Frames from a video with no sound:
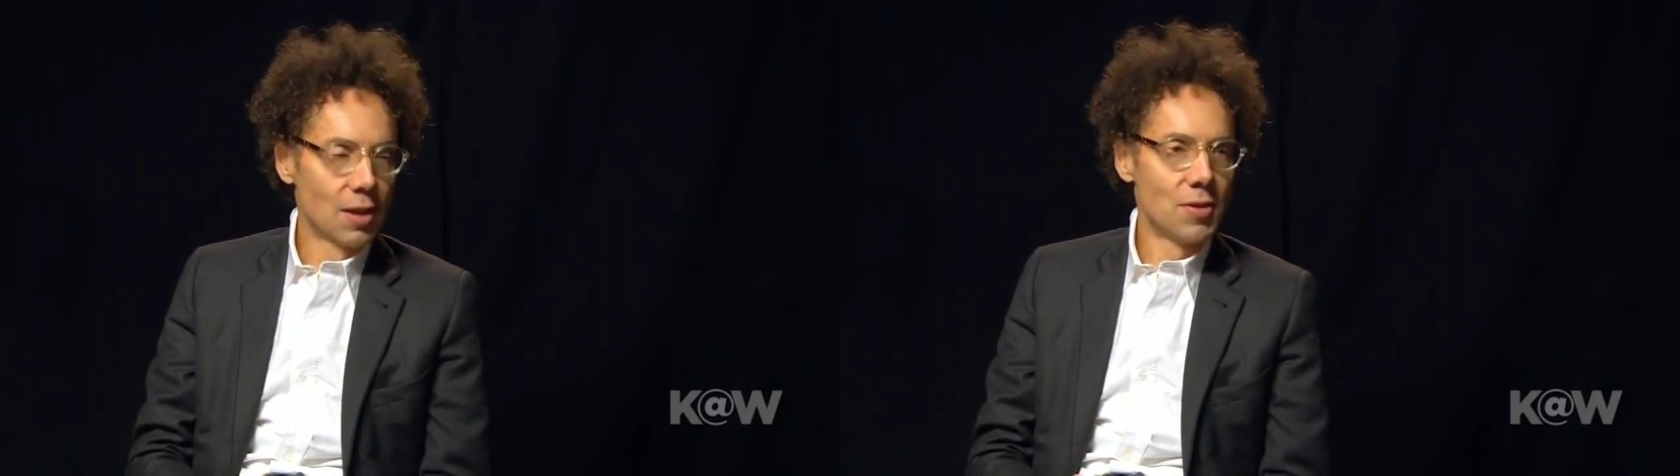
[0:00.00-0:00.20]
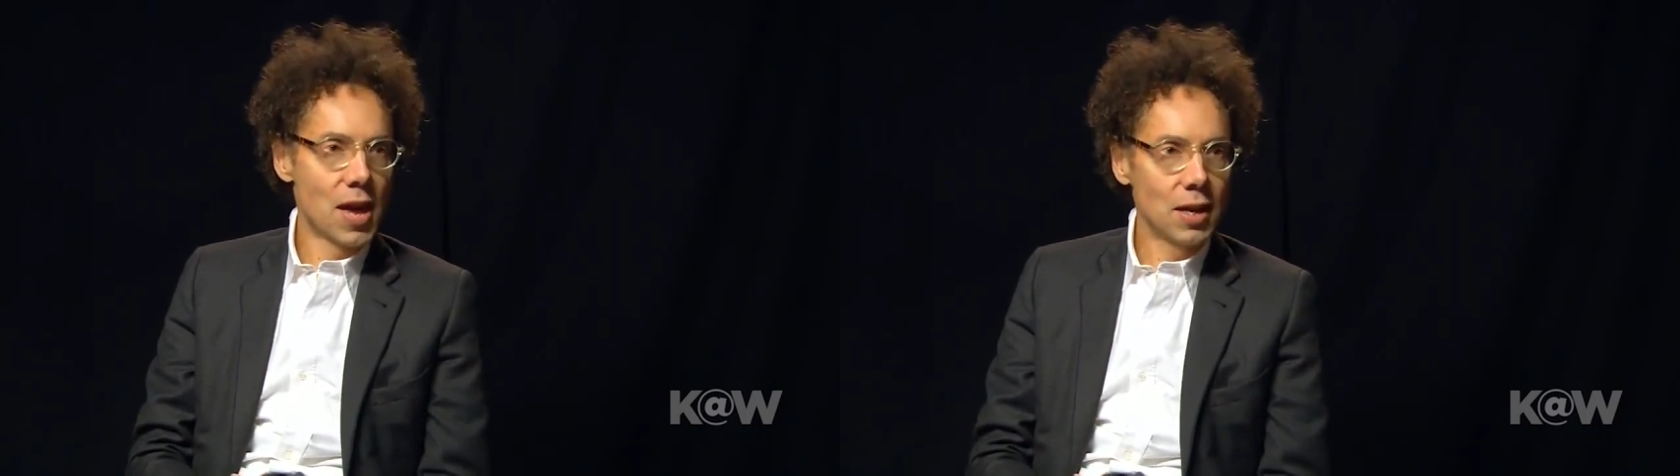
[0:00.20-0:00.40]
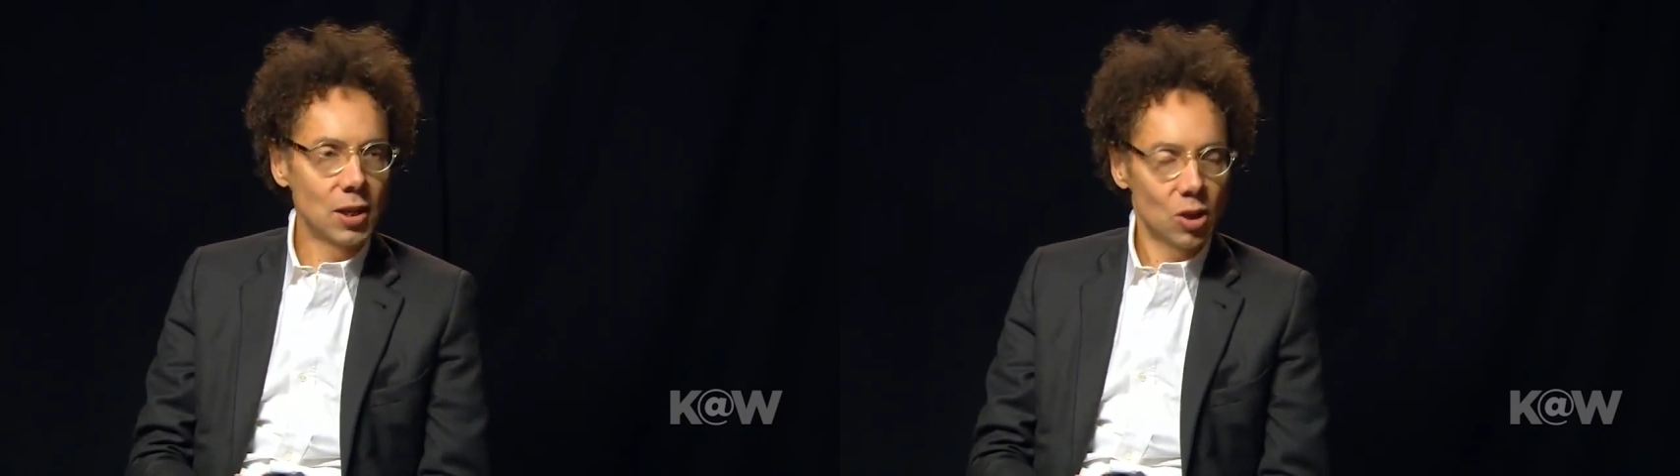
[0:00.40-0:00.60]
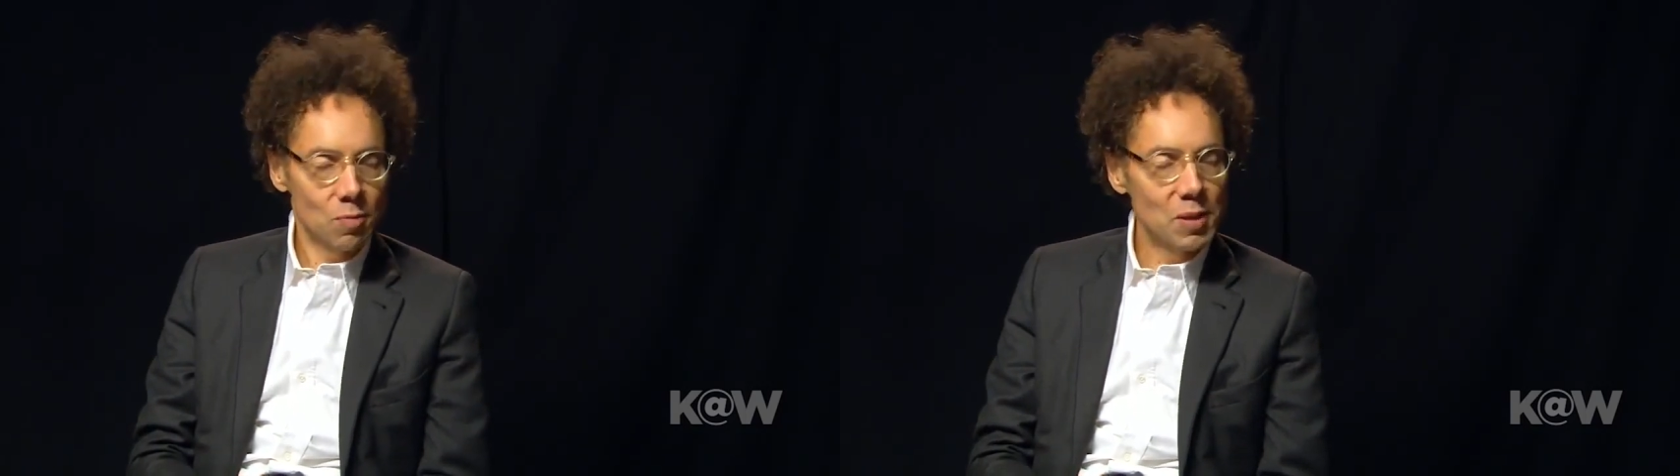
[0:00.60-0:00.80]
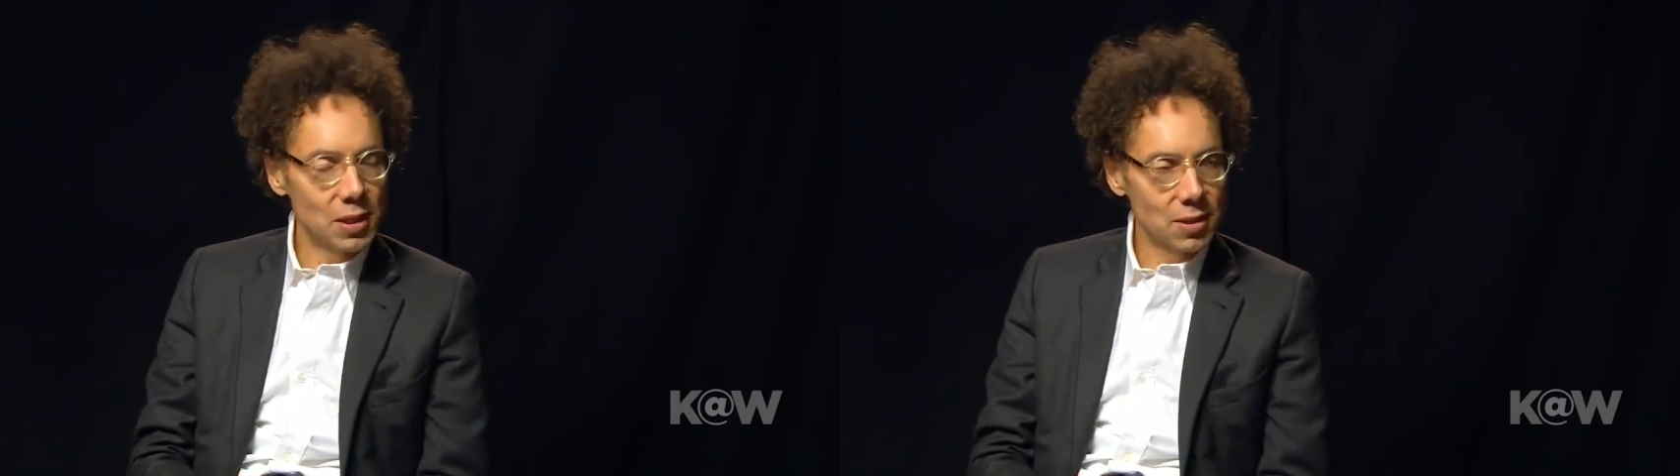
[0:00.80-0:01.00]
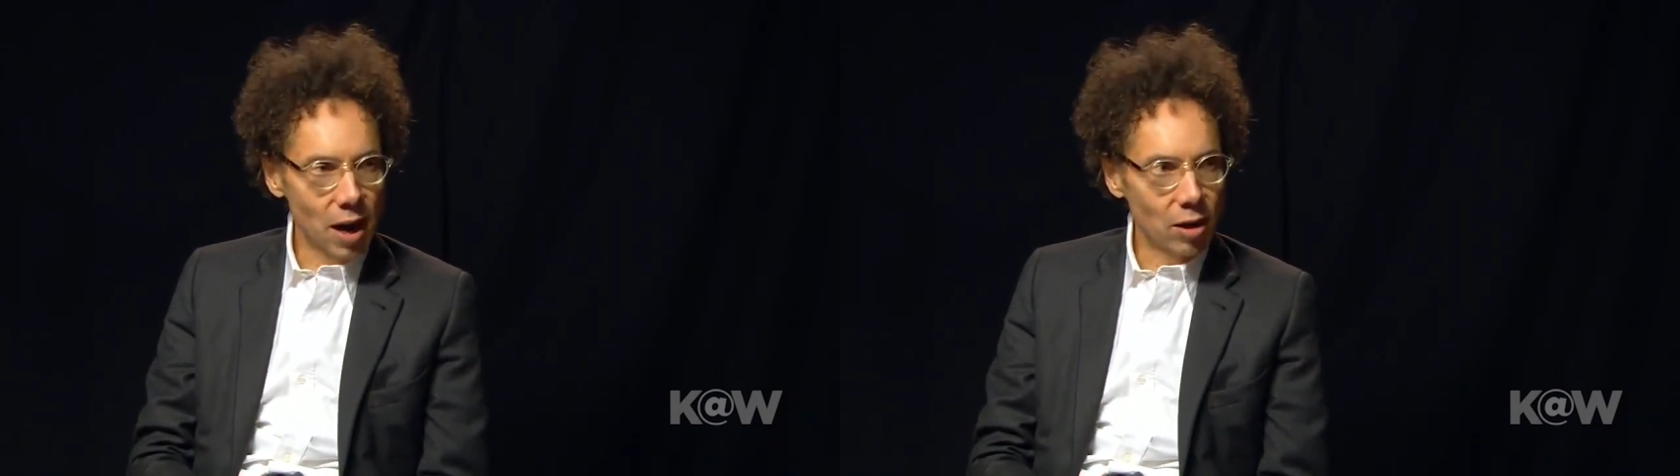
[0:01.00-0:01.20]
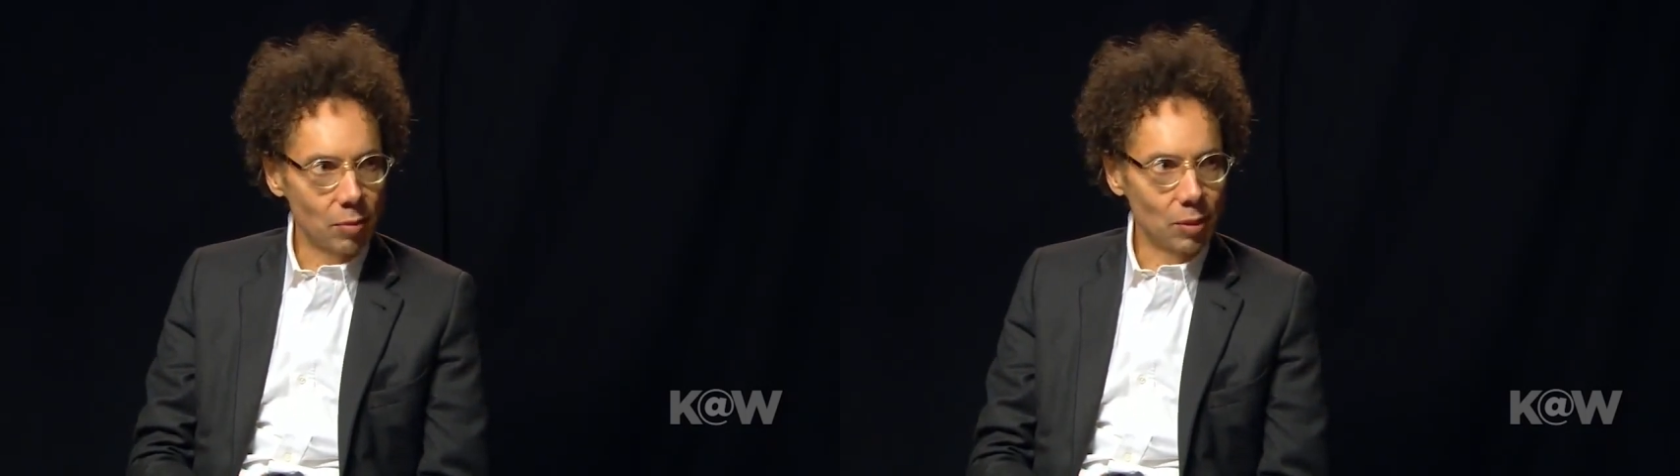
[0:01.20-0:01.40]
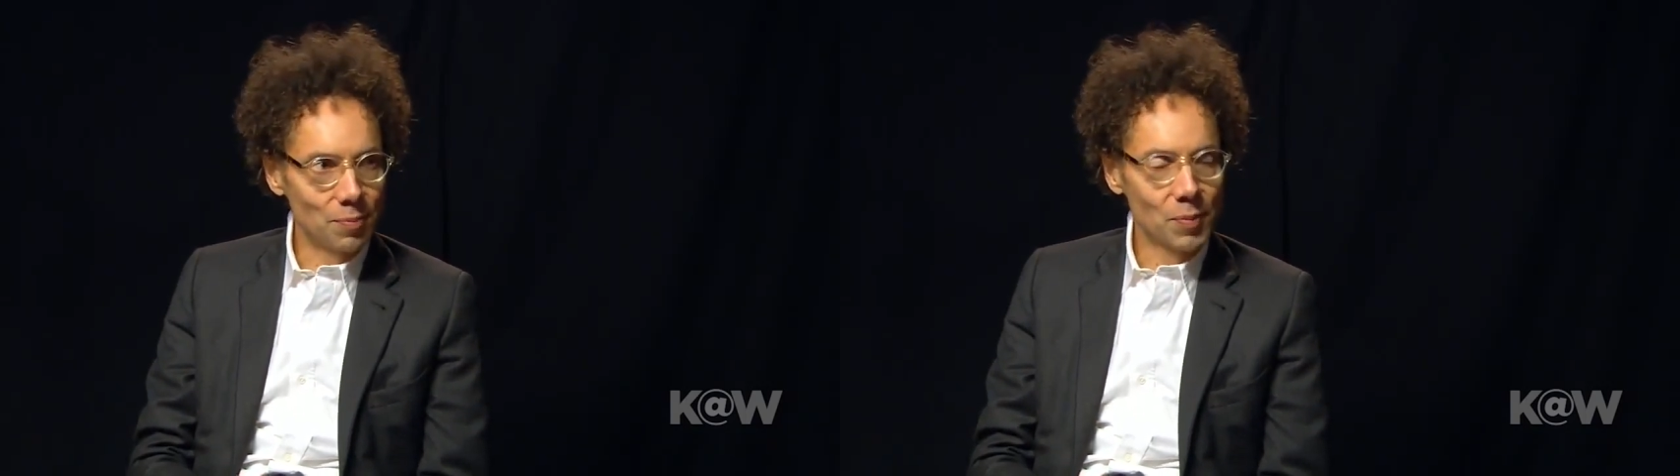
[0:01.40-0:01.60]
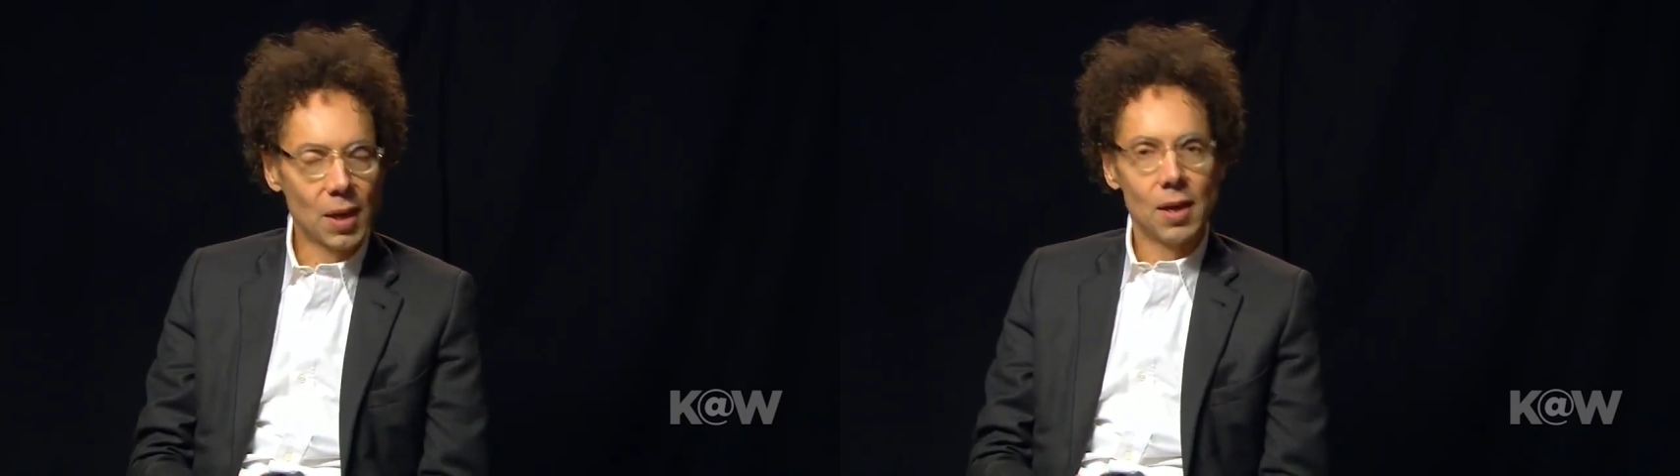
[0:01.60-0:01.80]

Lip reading: then it could be desirable.